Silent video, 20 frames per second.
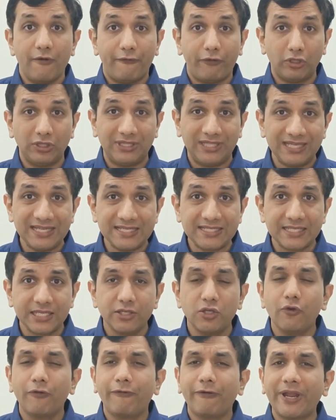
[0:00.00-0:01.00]
For
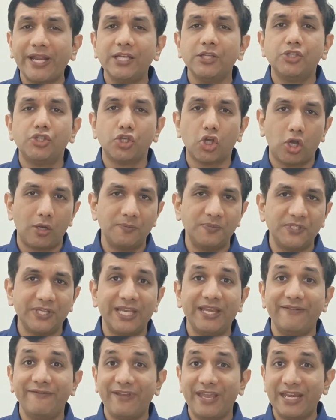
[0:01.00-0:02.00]
this, you find
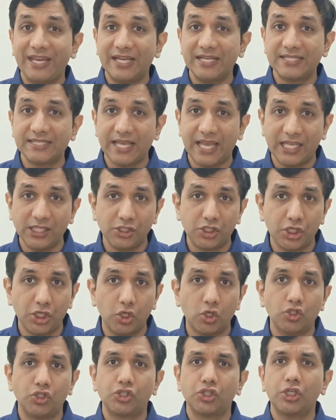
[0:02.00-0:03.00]
jobs in various
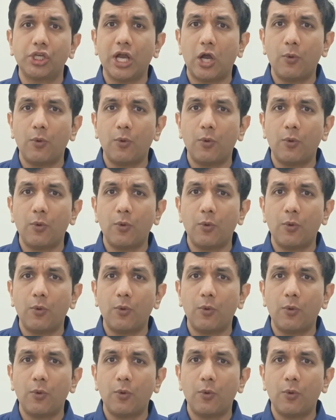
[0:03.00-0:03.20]
NGOs,